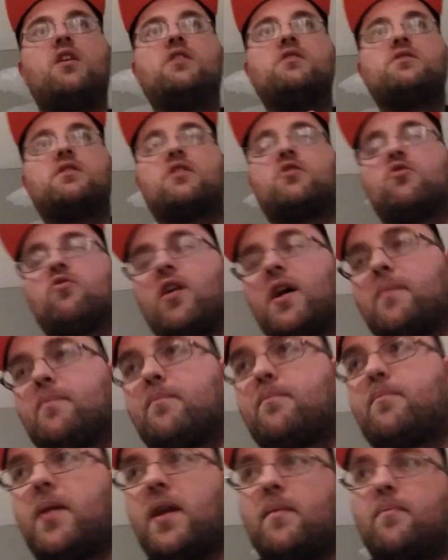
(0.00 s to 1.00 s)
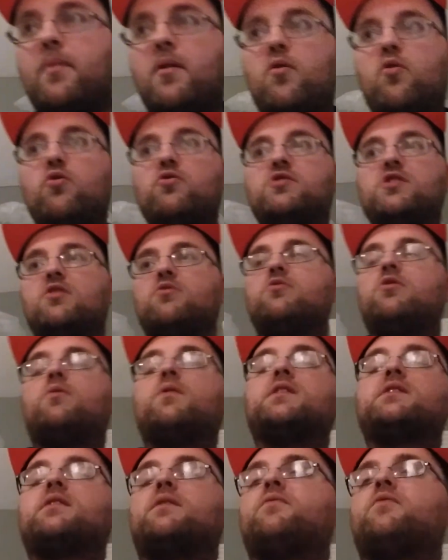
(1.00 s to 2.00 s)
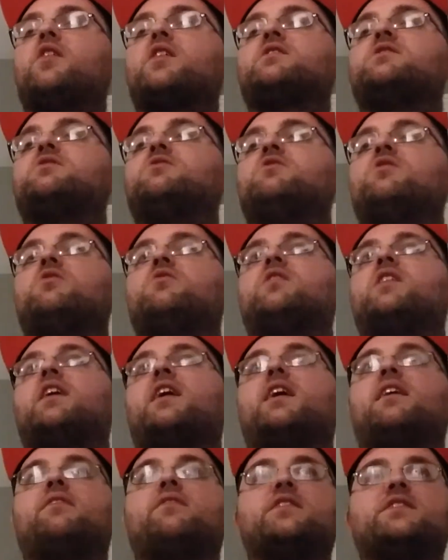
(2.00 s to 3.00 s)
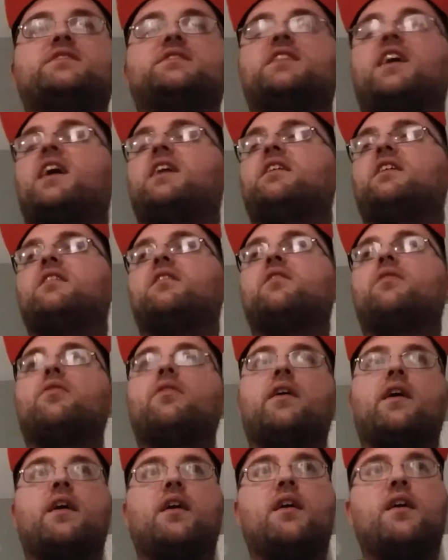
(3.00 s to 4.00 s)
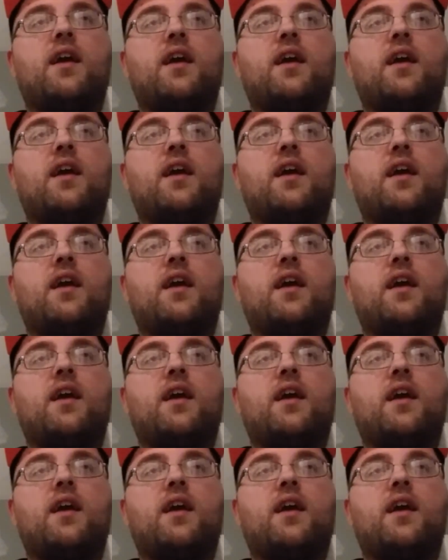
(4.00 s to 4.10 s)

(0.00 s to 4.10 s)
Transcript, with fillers: corrupt people who don't know what the fuck they're doing and this, that, and the other thing,